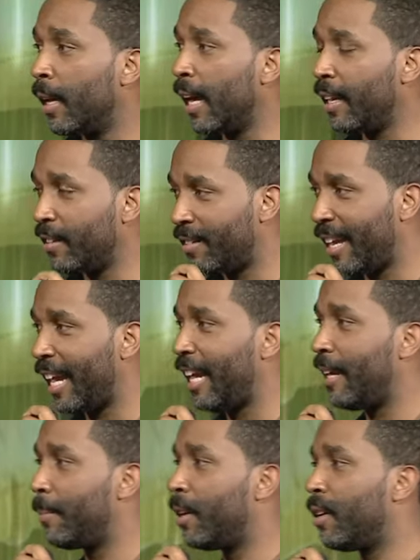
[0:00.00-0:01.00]
and his
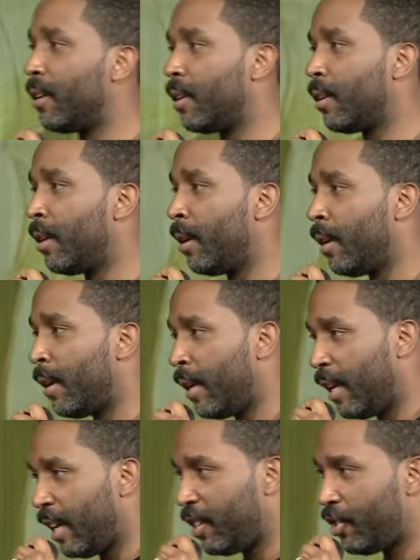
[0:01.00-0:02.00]
name
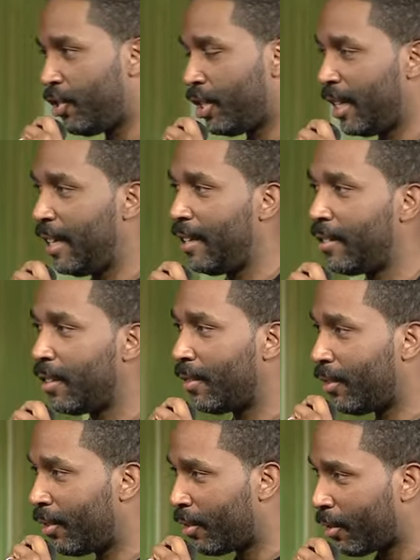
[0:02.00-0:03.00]
is
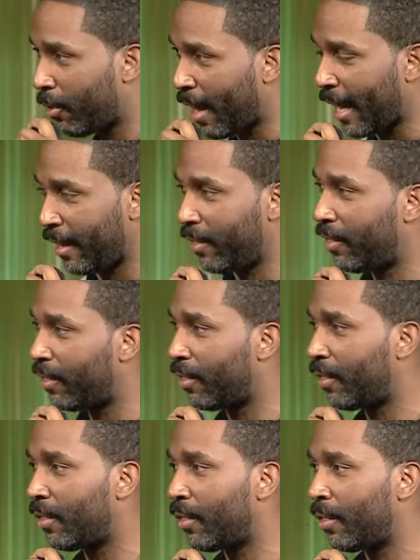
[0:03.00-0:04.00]
Jesus
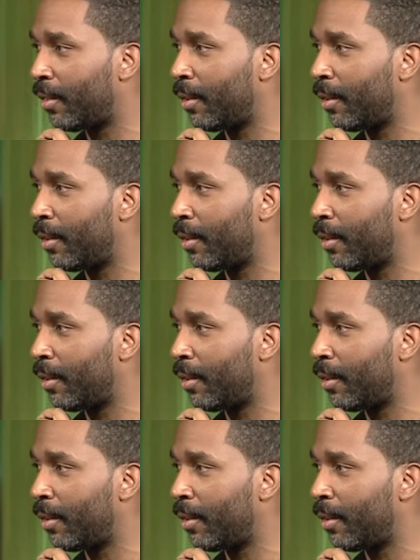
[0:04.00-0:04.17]
Christ.